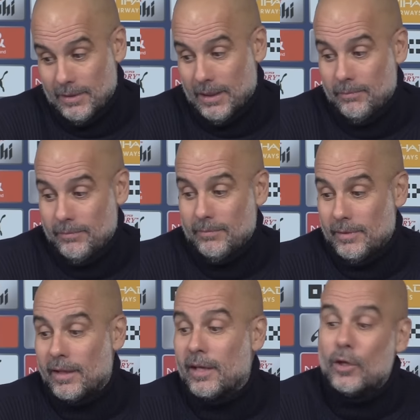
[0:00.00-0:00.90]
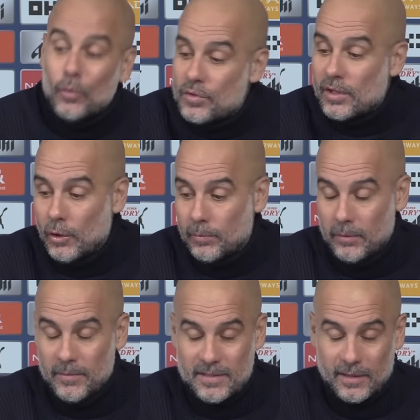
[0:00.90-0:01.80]
I'm hugely
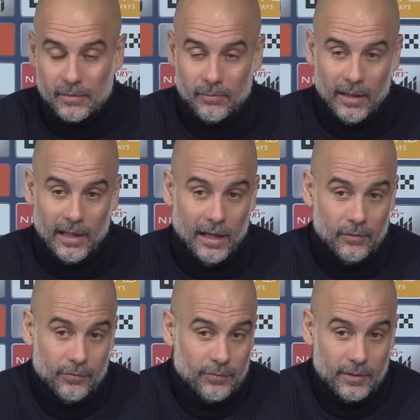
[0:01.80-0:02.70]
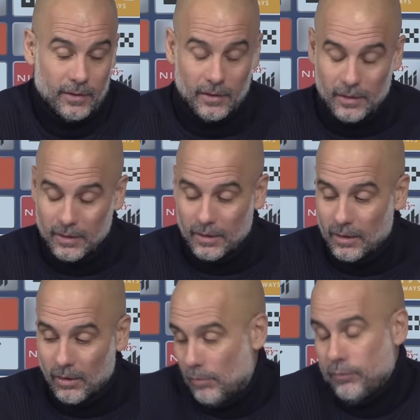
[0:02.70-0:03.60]
optimistic in my life,
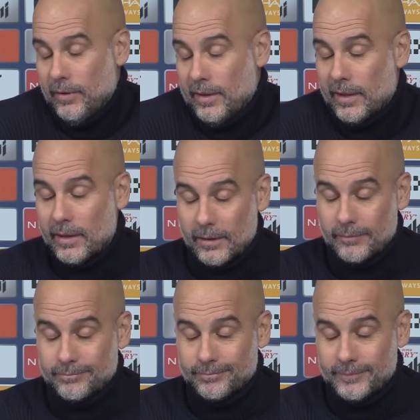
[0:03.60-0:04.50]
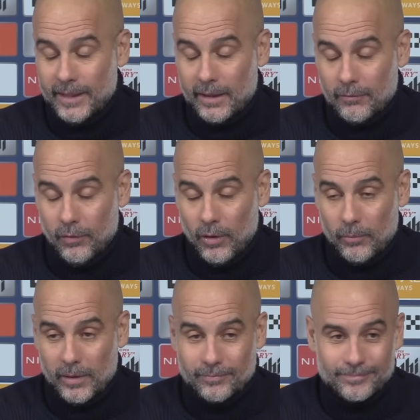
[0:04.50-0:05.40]
hopefully they can follow
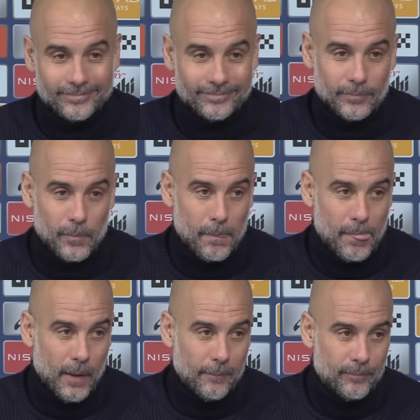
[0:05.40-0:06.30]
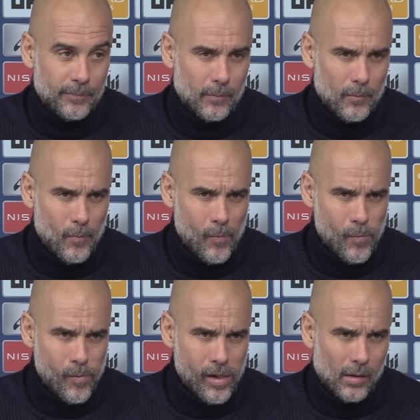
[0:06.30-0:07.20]
me. Yeah.
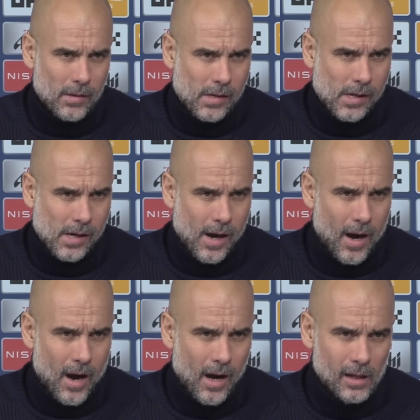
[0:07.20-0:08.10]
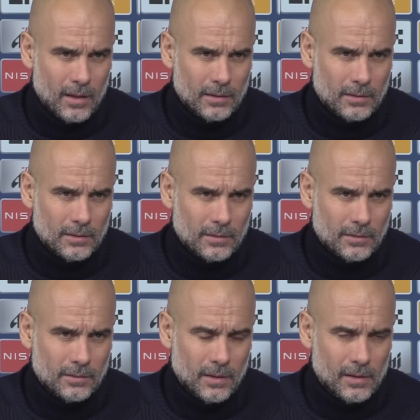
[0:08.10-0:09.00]
If Pep were you to lose at
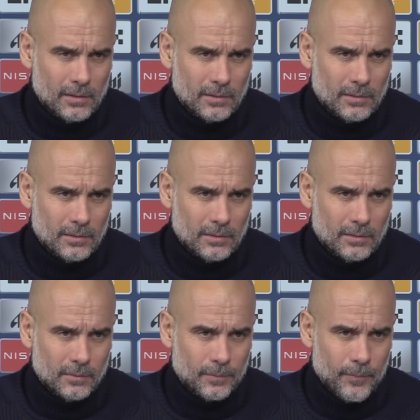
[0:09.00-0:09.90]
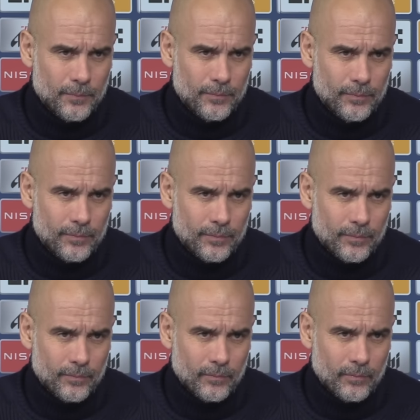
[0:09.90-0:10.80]
Anfield next weekend, that could be an
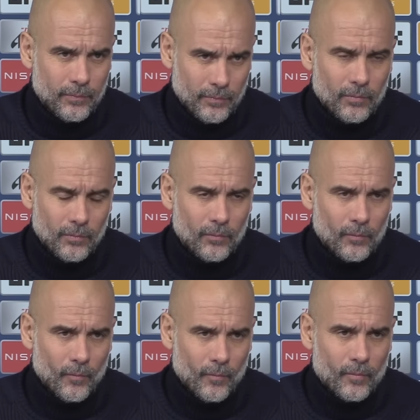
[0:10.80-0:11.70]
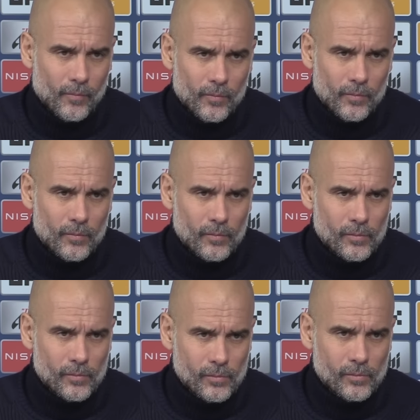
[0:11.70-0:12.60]
11-point gap to Liverpool.
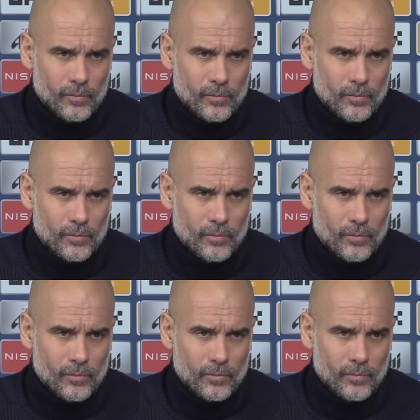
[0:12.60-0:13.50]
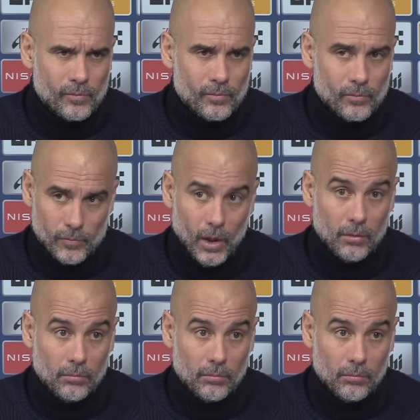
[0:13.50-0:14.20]
Would that be too much? Yeah.